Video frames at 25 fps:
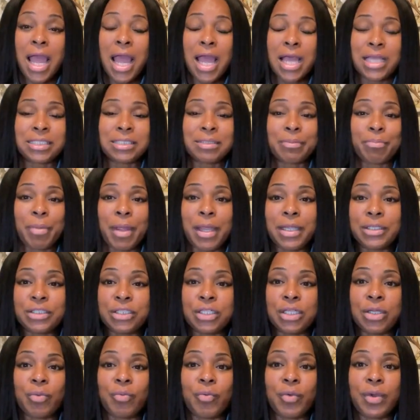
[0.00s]

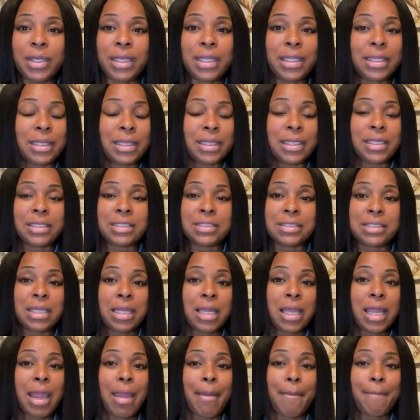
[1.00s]
especially when it looks
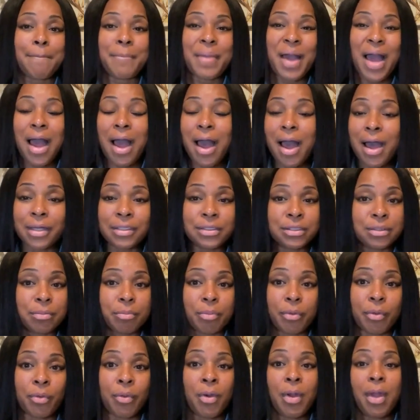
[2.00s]

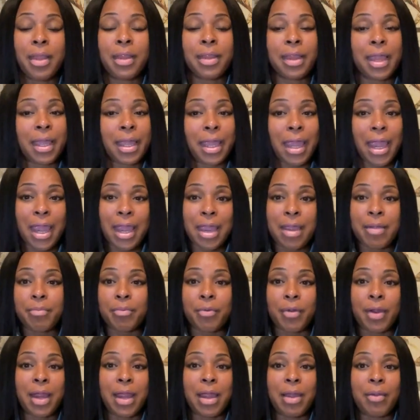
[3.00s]
impossible like
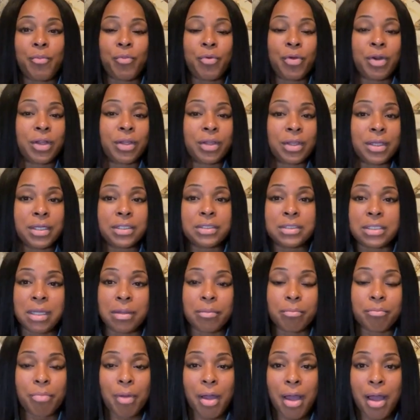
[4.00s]
abraham where it looked
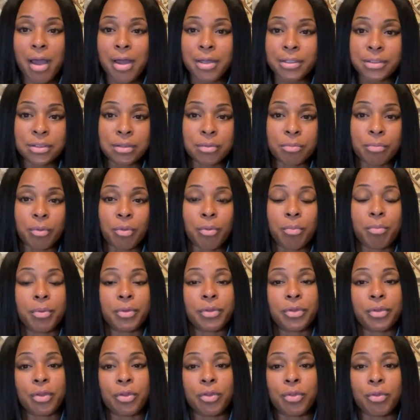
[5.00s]
impossible
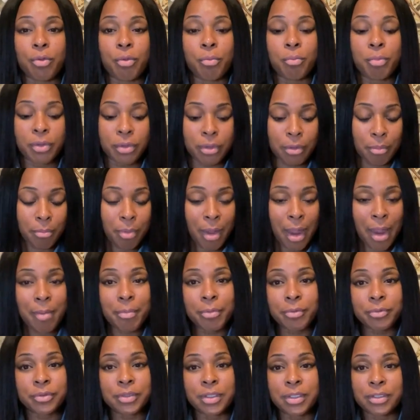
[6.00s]
but the but the
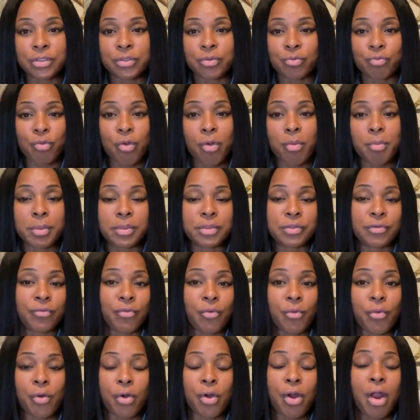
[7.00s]
bible says in romans
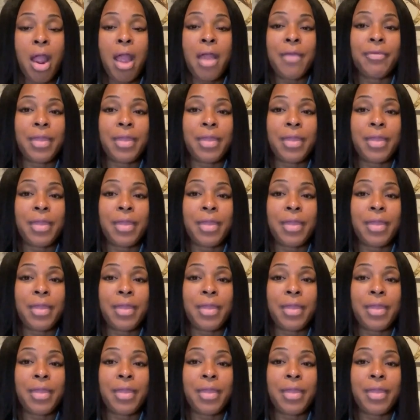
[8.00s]
4